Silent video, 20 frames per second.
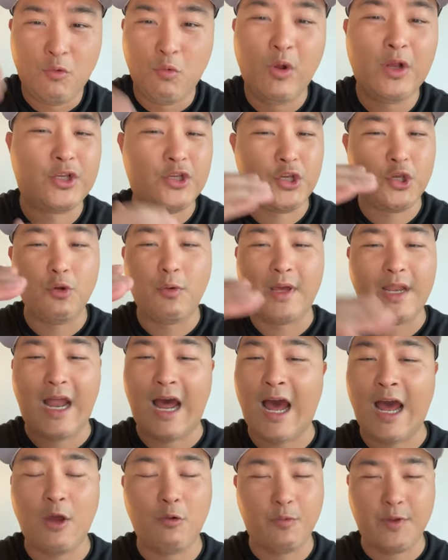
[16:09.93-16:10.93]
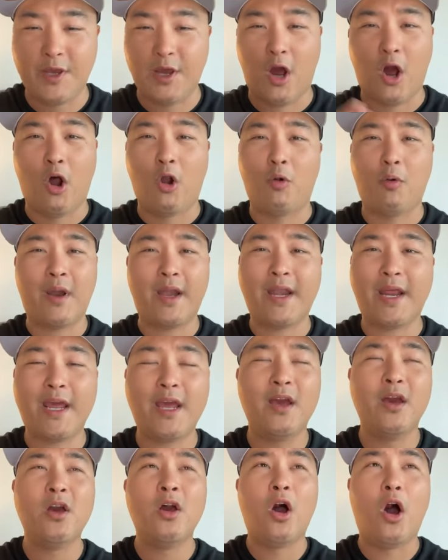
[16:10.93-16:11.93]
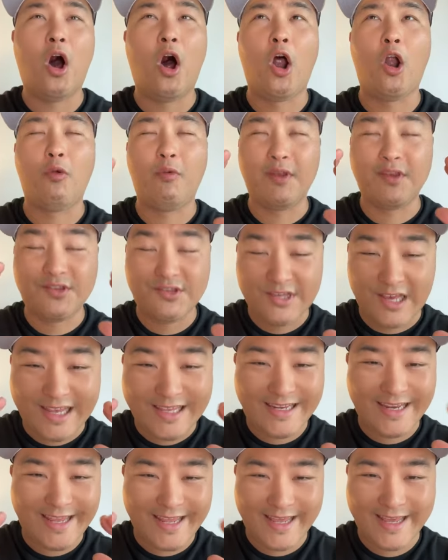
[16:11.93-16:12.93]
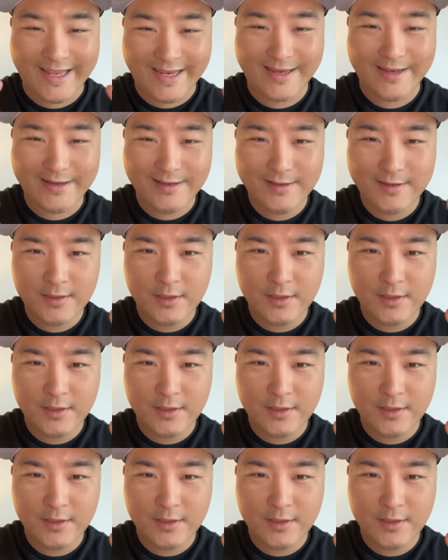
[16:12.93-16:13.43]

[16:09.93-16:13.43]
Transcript: which you and I, we already are residing in.